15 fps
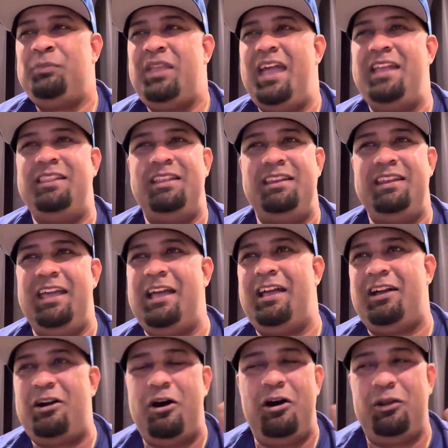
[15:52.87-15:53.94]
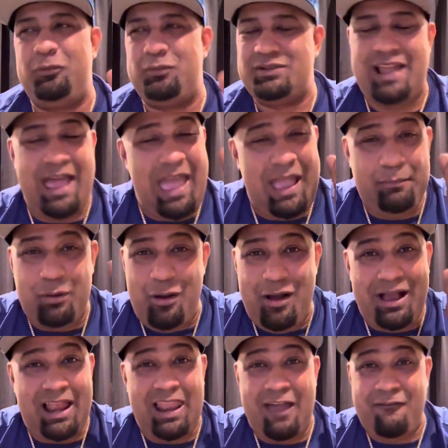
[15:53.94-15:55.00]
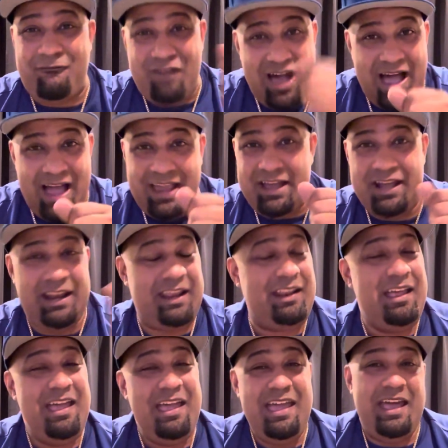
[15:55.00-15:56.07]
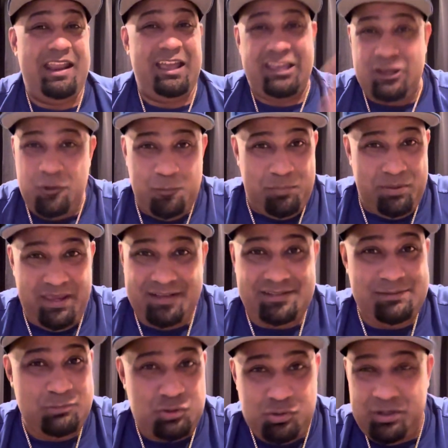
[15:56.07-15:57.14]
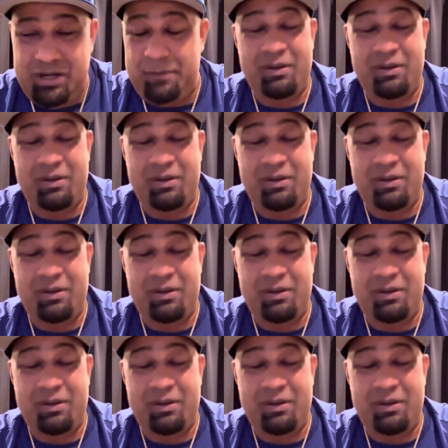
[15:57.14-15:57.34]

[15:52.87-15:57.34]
and the nigga called and was like, hey, bro, I got like 500 and a QP of some tree,